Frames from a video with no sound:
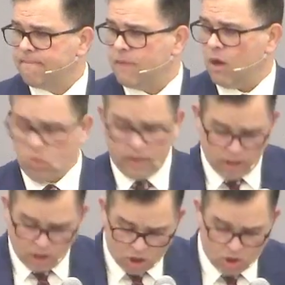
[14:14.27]
We
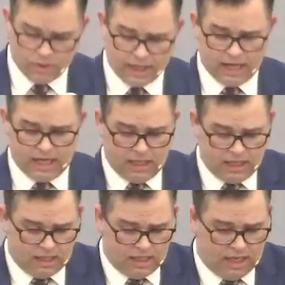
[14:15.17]
know that
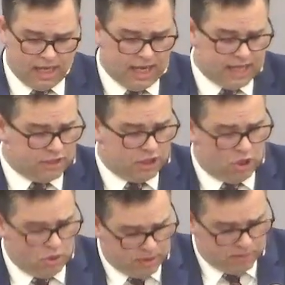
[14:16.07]
he, as a
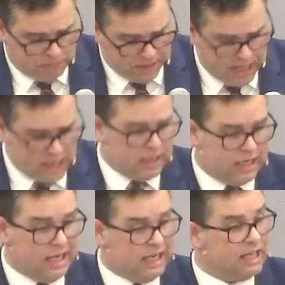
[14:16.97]
human being,
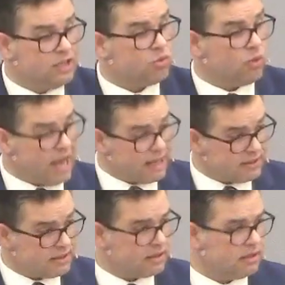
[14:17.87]
he needs rest.
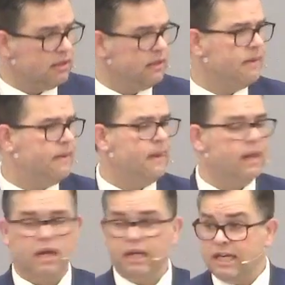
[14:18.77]

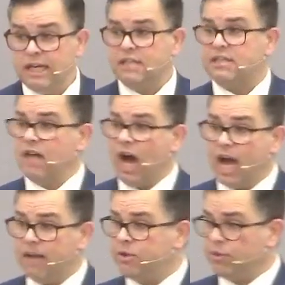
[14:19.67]
He needs
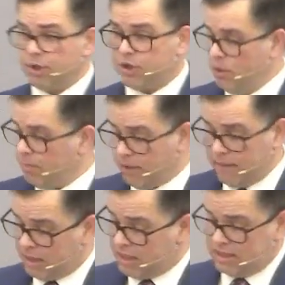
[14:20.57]
time to recuperate
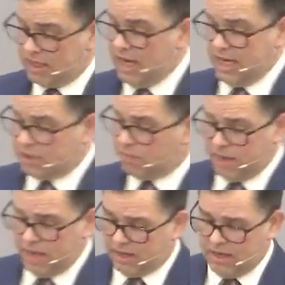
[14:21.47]
because he has
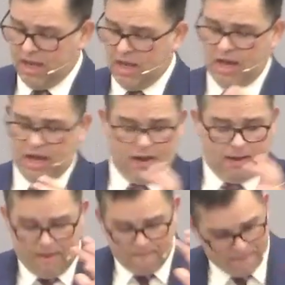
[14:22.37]
spent a,
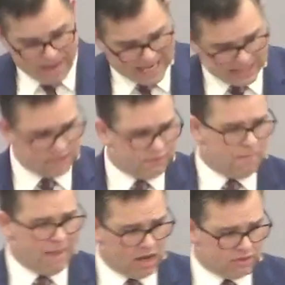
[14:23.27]
a massive
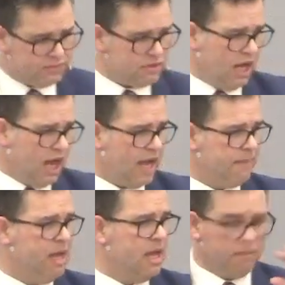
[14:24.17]
amount of time
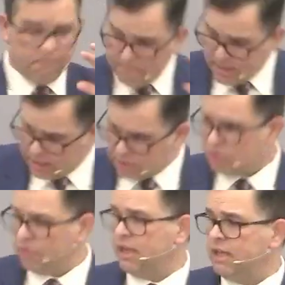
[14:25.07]

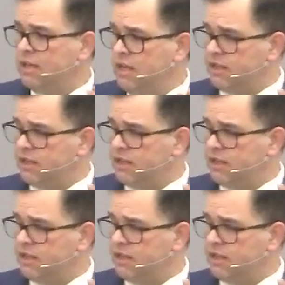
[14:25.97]
ministering to